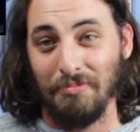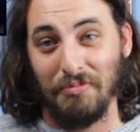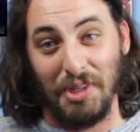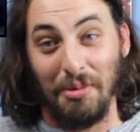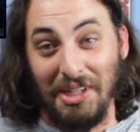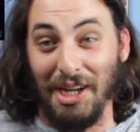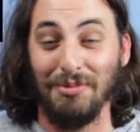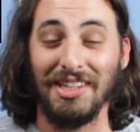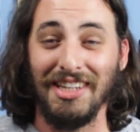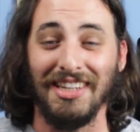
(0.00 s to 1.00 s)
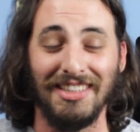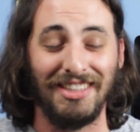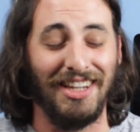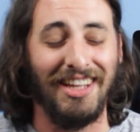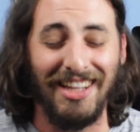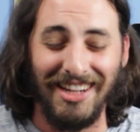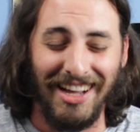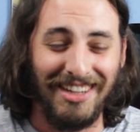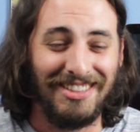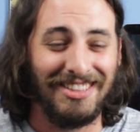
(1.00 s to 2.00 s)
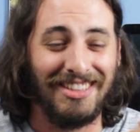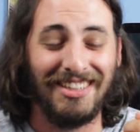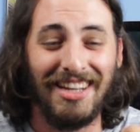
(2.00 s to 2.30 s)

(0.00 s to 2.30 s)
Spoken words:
sometimes it is. Just